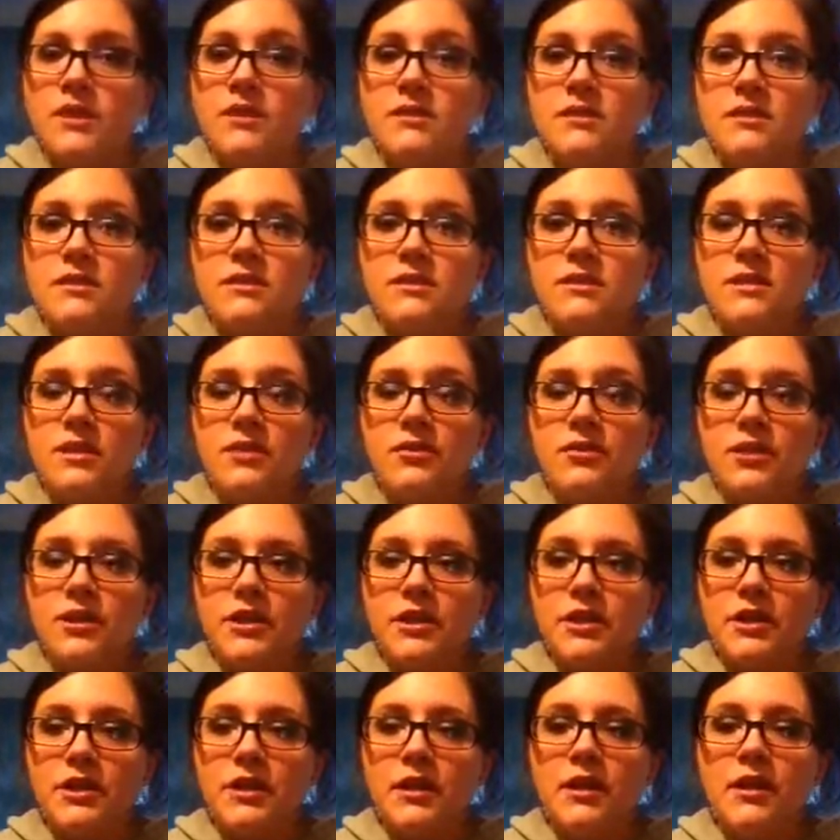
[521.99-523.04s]
Still
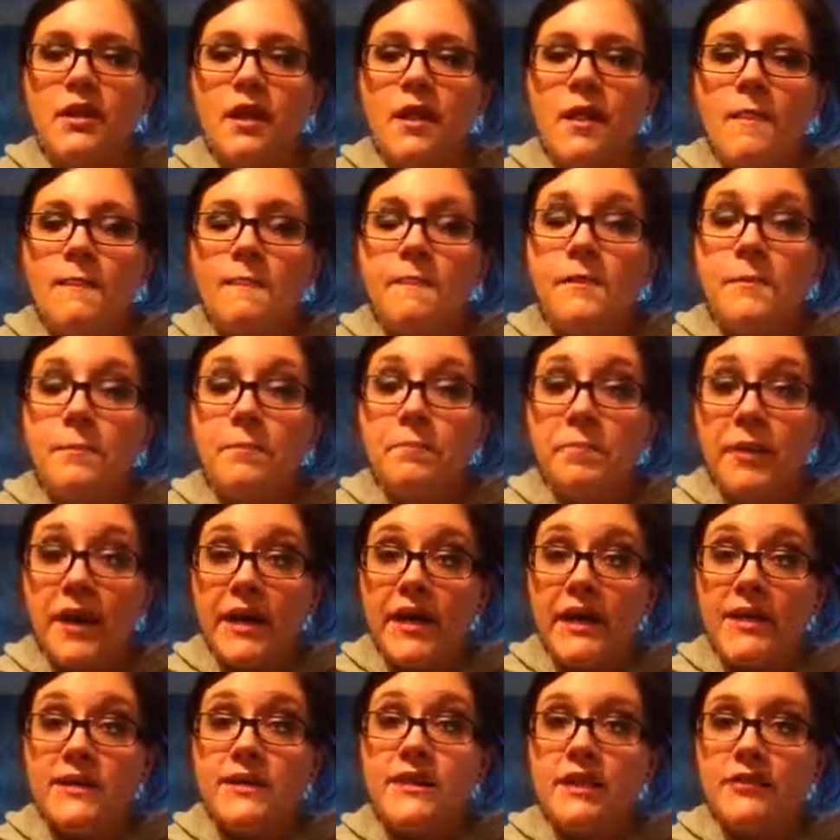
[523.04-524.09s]
good. The
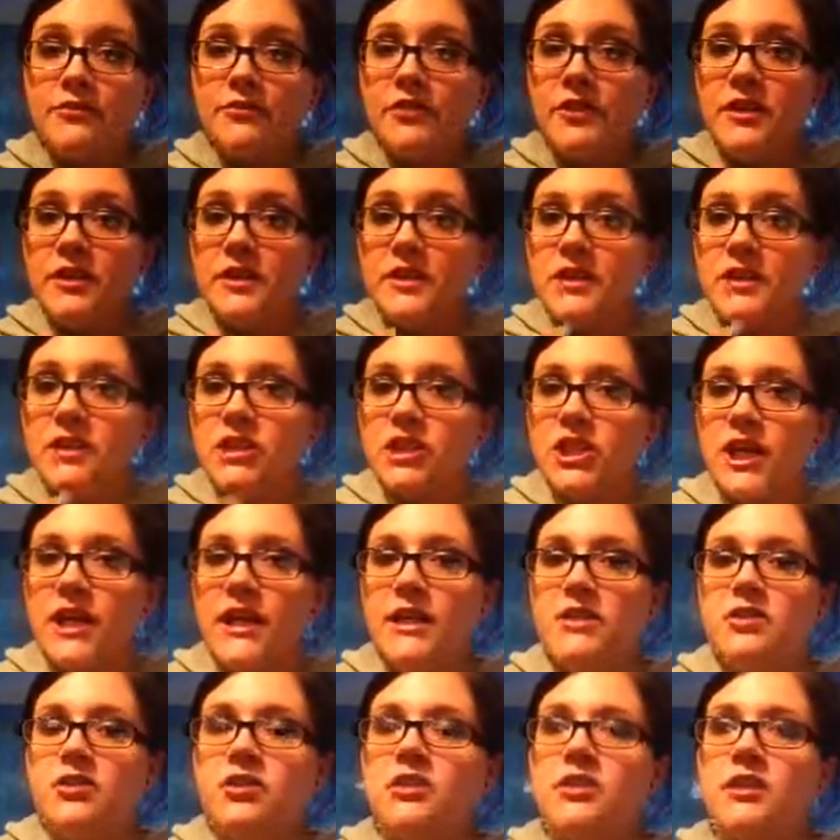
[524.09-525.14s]
bite definitely
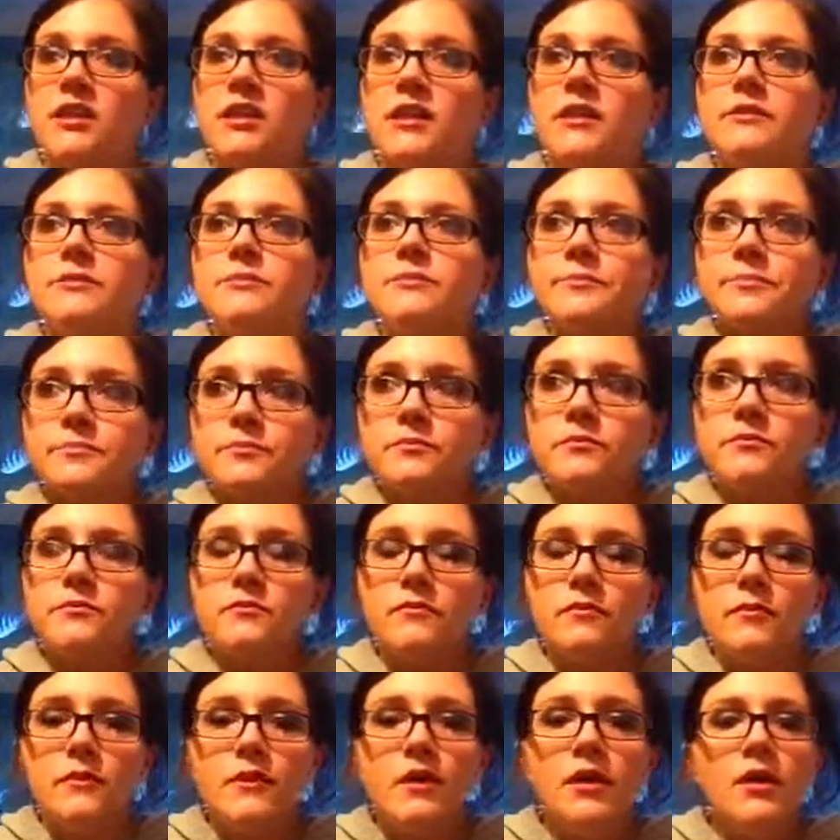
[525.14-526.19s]
changed though.
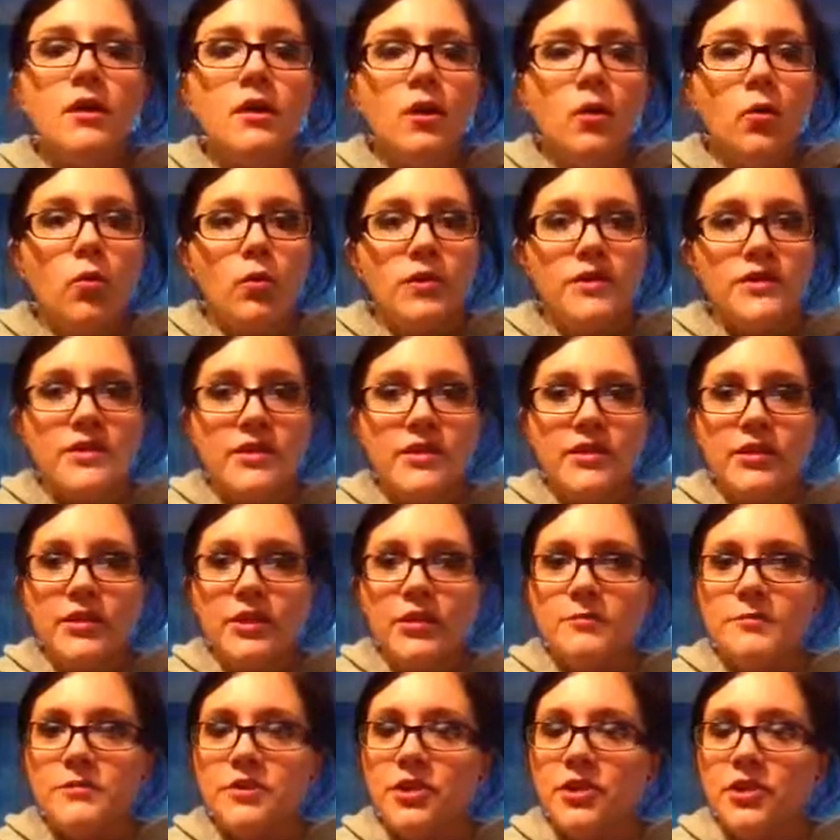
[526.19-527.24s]
Once you
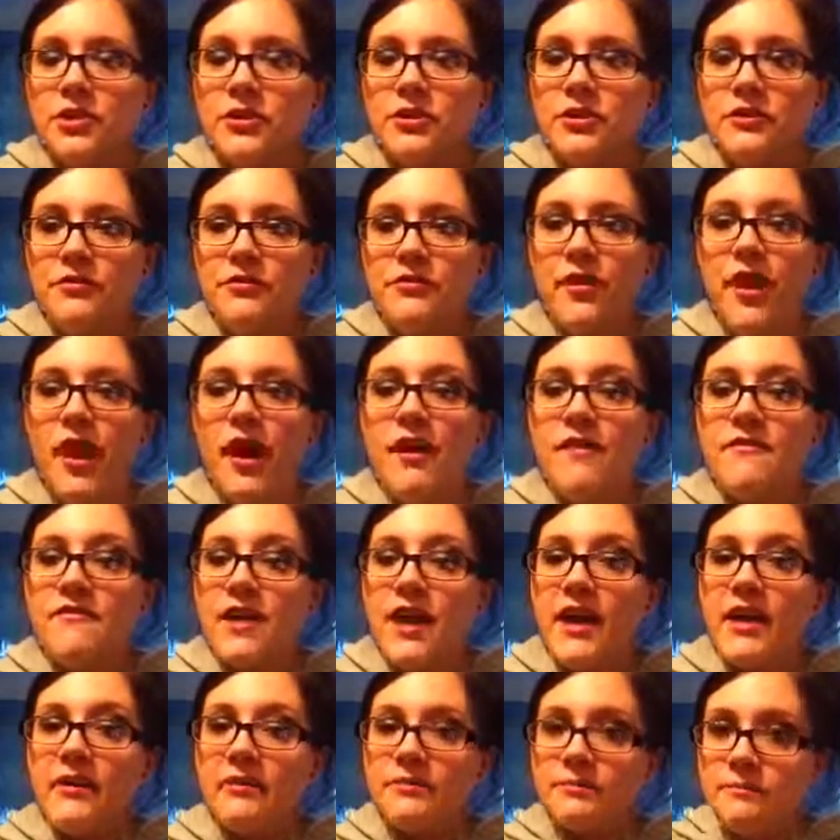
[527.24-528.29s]
go up to 35,
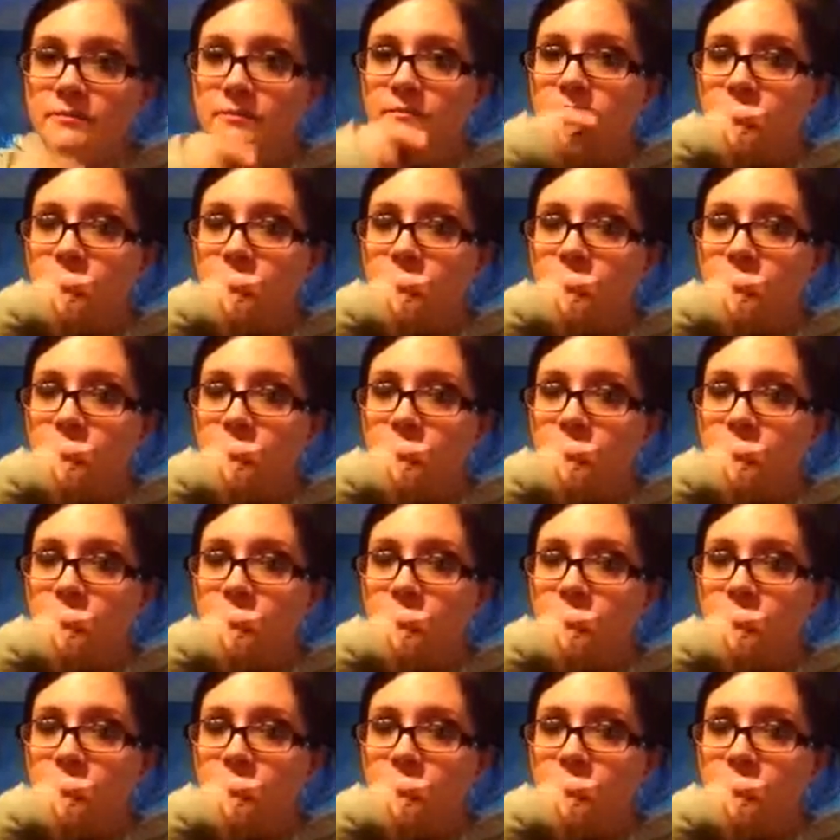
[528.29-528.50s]
that